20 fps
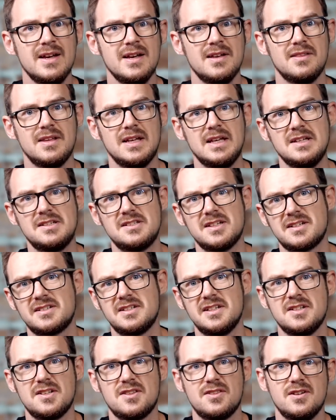the
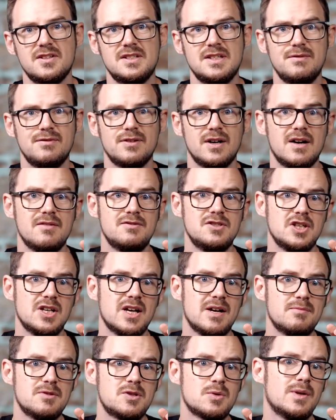16 to 35
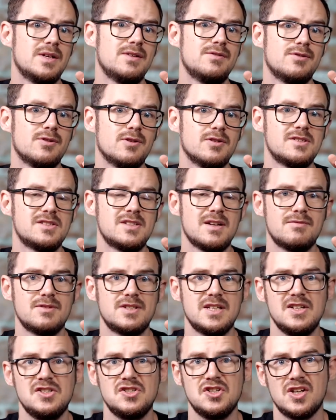GM,
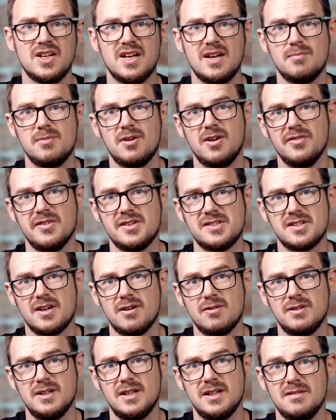2470 GM on the
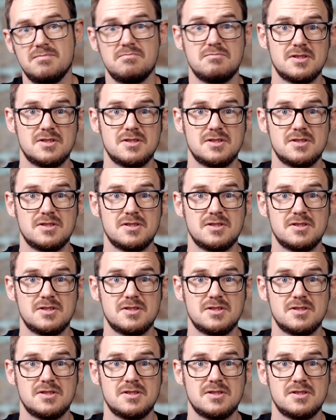Sony.